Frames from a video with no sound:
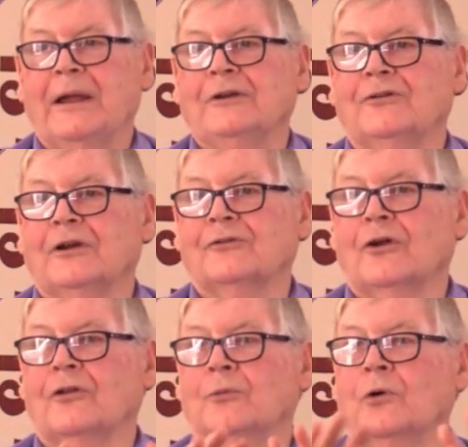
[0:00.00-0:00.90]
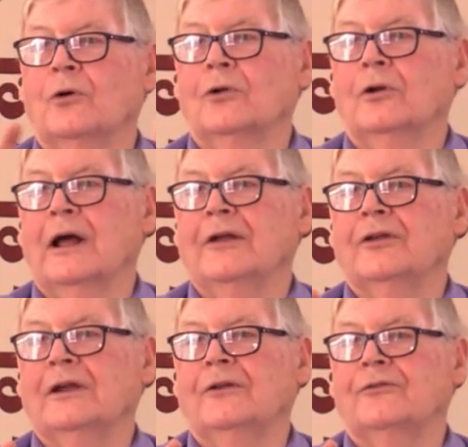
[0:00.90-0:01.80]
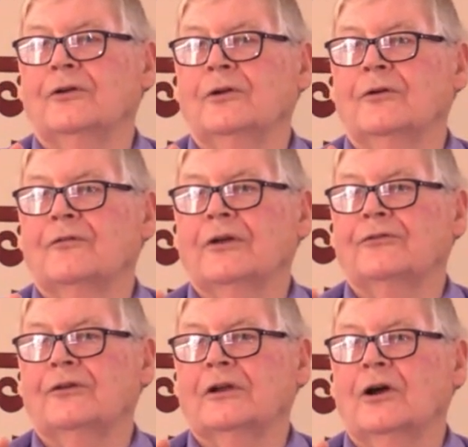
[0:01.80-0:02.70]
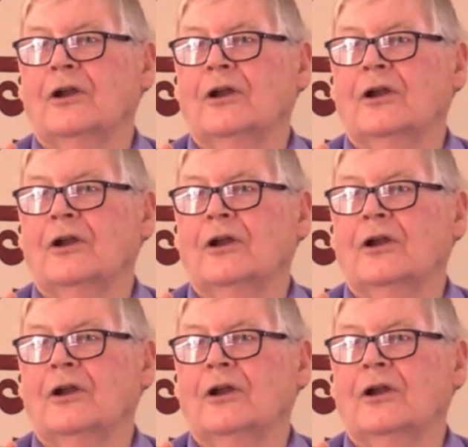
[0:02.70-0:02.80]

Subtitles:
paintings on the wall. I think it's a university